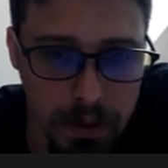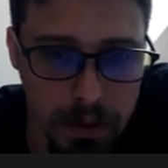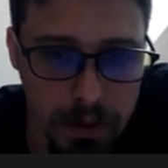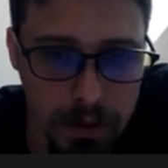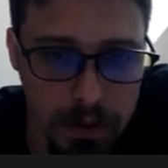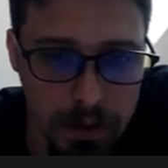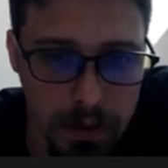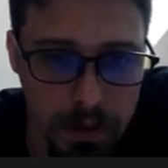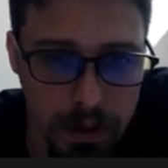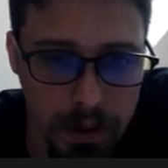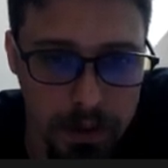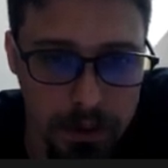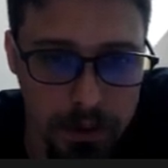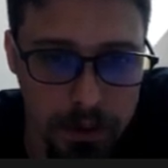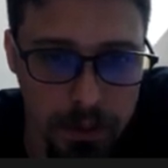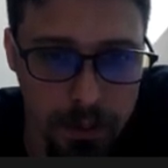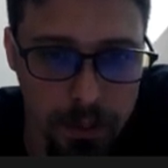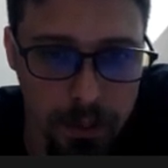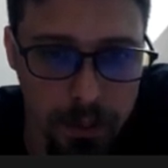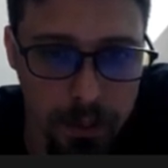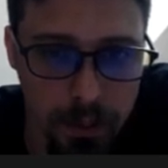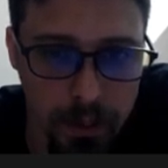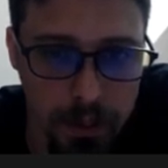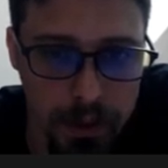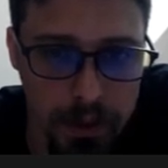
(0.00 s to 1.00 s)
I don't
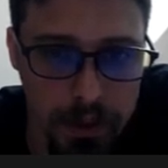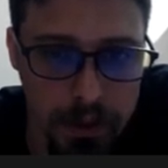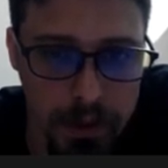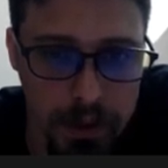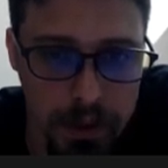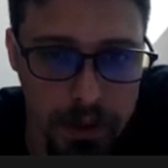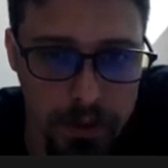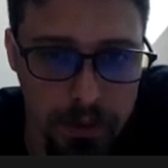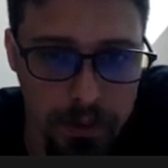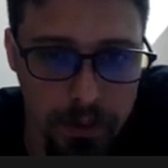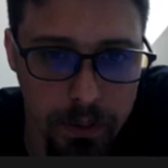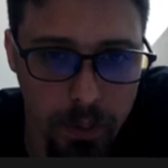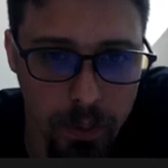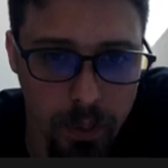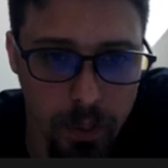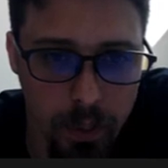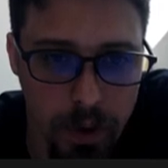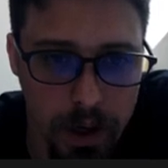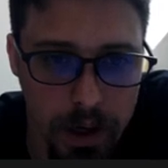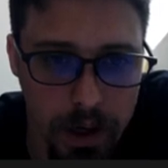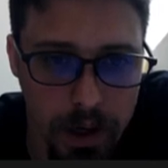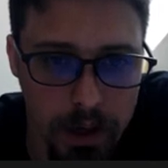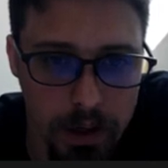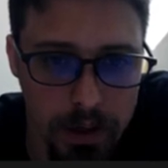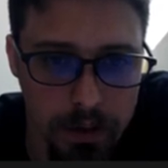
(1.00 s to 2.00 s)
realize
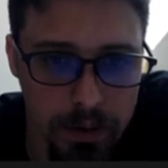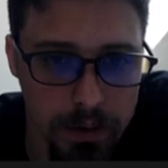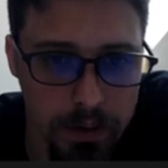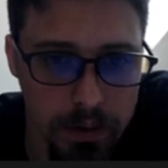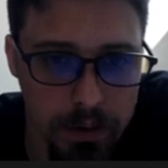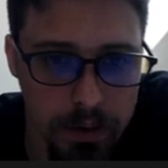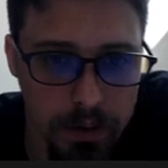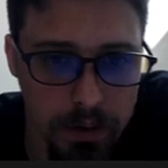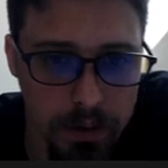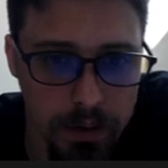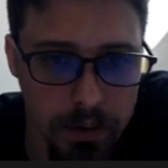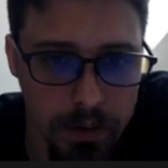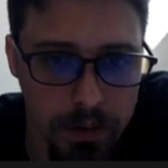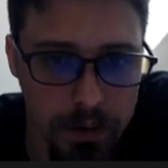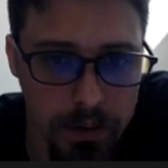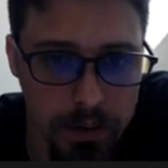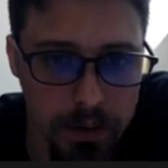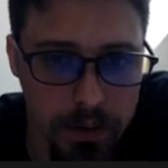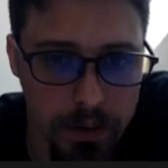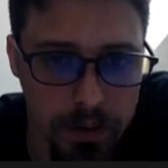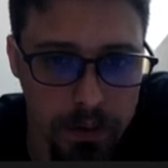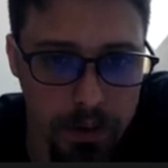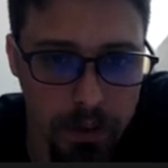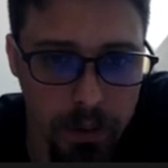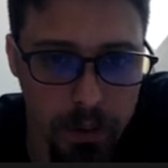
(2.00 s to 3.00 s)
why this is,
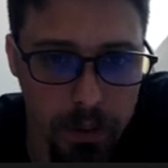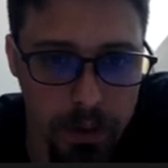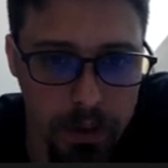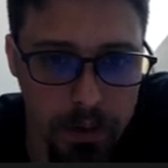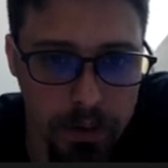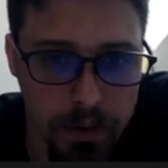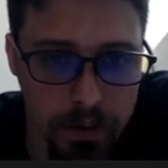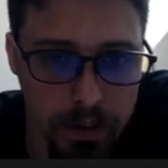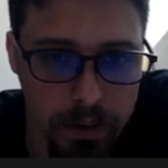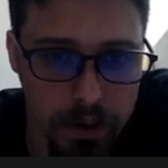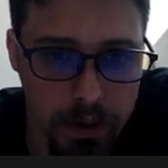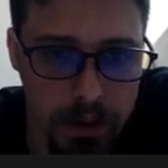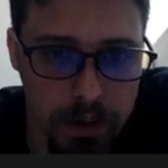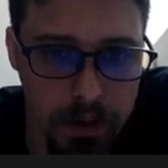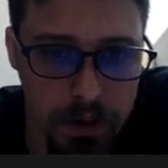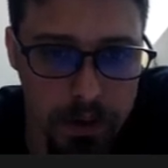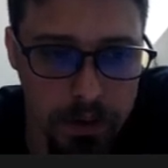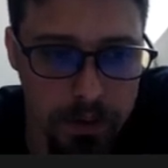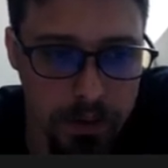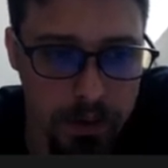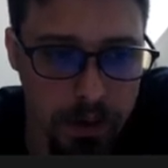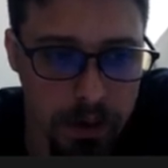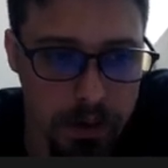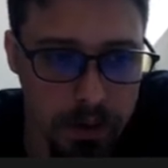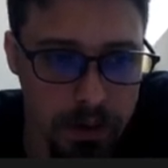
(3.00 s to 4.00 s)
so it's clearly
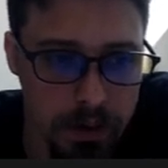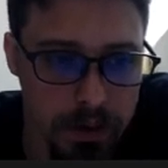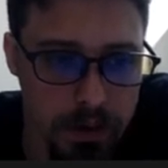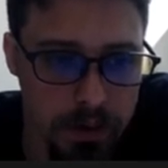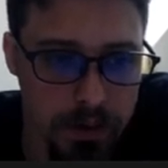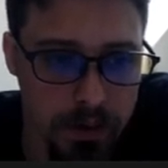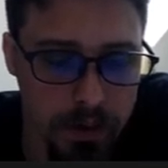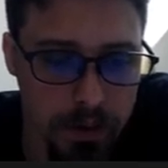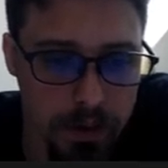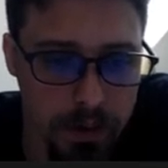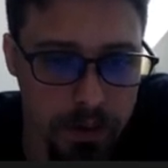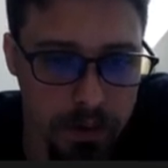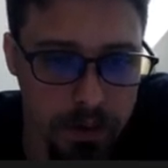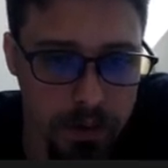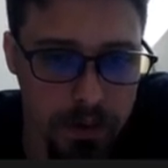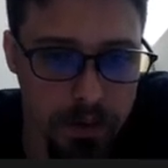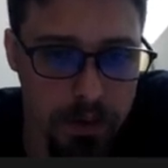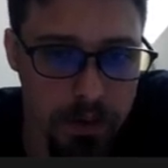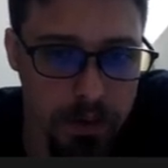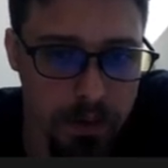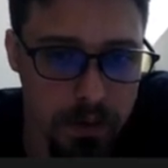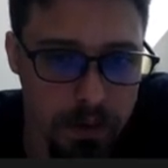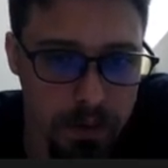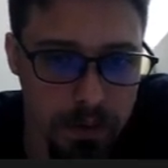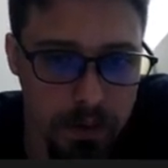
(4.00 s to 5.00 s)
saying that this is
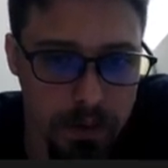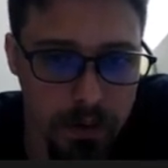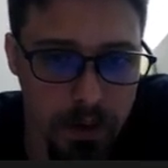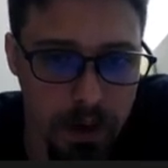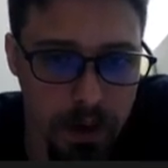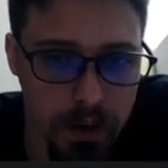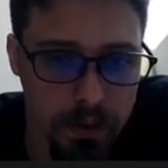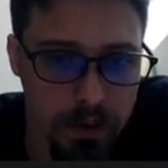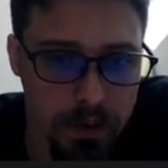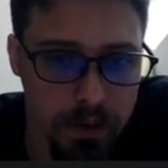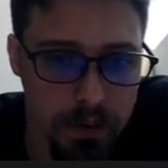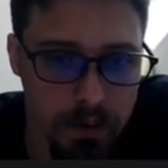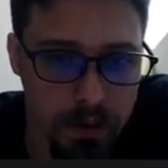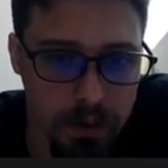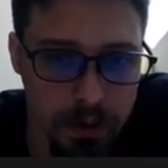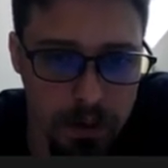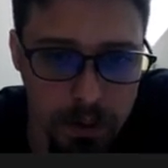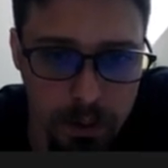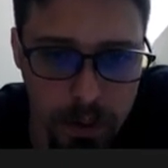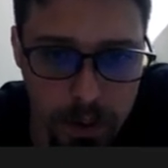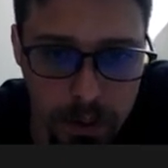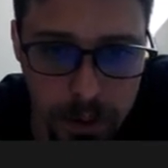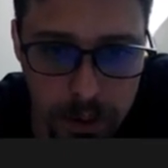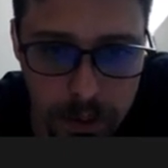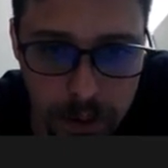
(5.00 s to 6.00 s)
not,
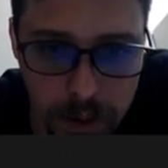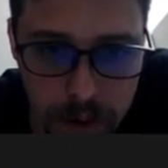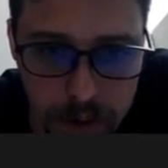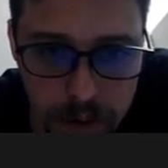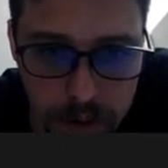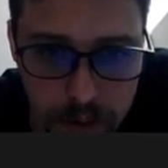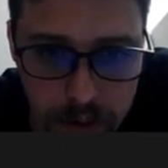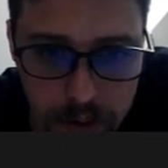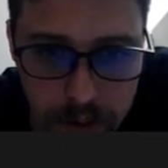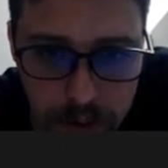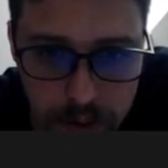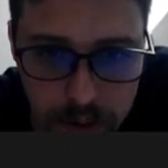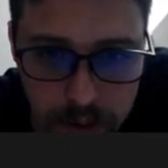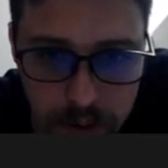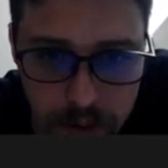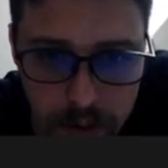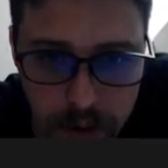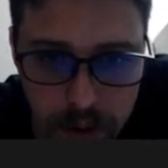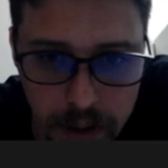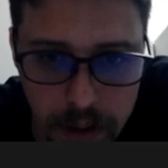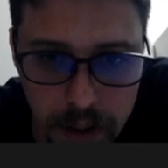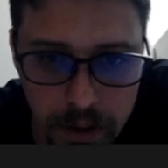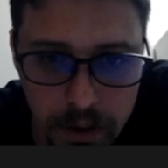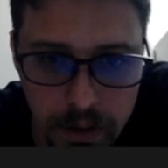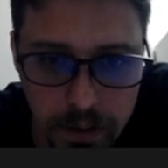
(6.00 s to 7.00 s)
wait. Oh
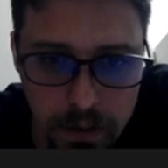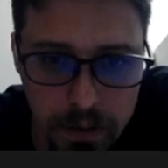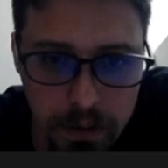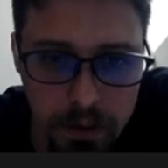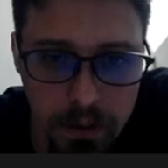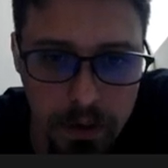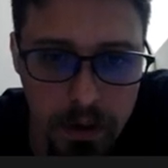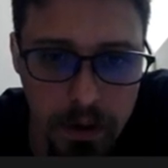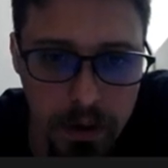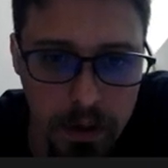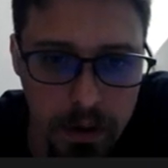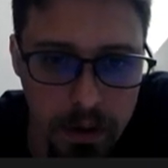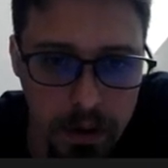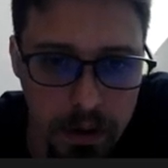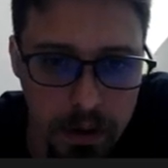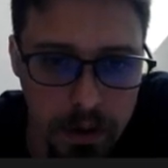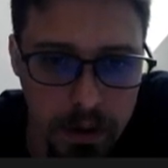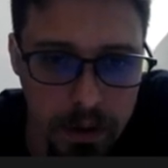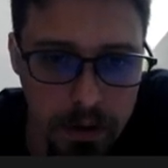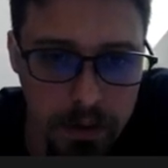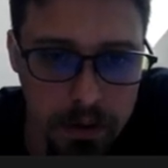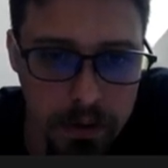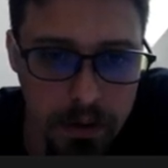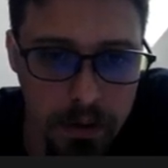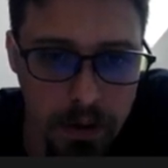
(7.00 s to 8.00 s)
yeah,
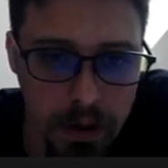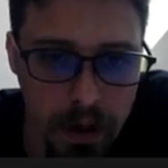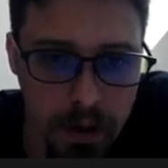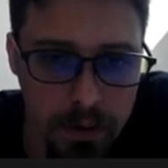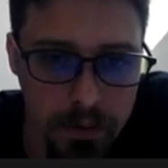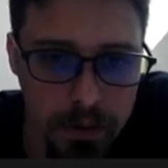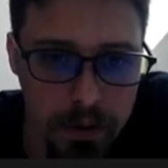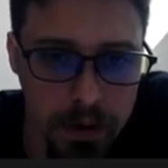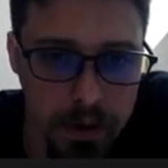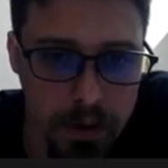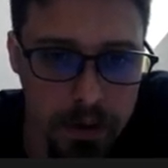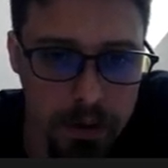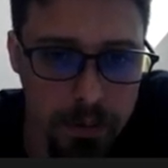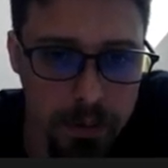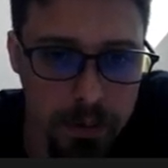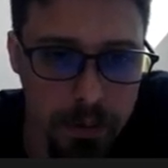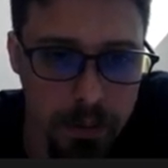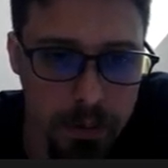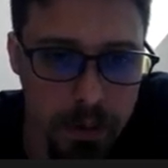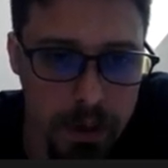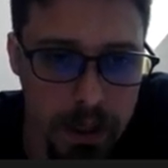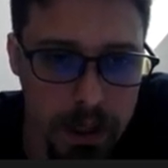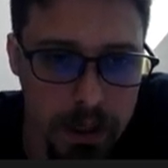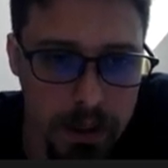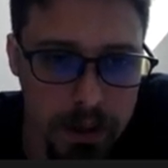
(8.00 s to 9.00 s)
it's not very good for
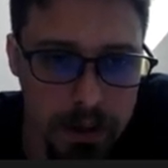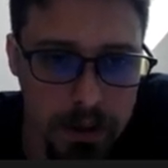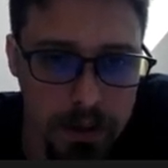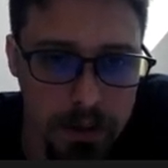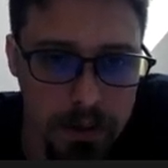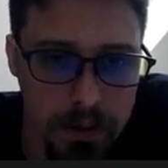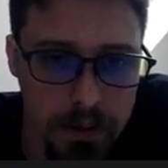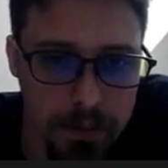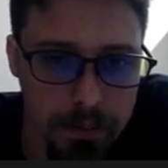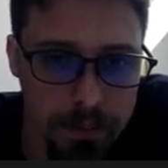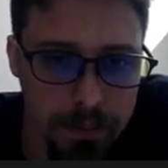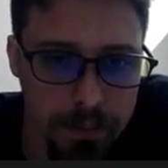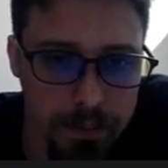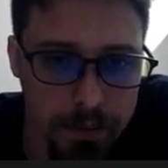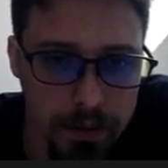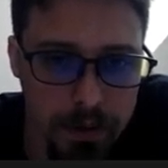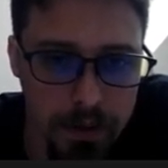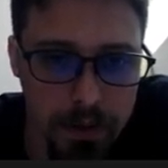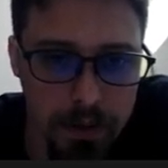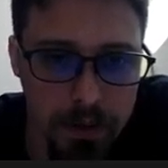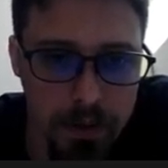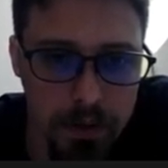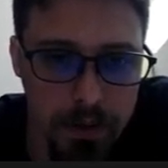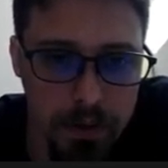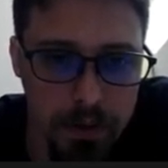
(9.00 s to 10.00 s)
black to do
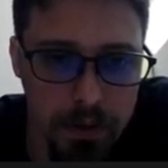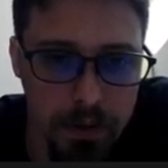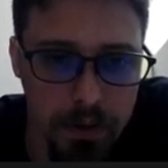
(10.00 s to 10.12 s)
this.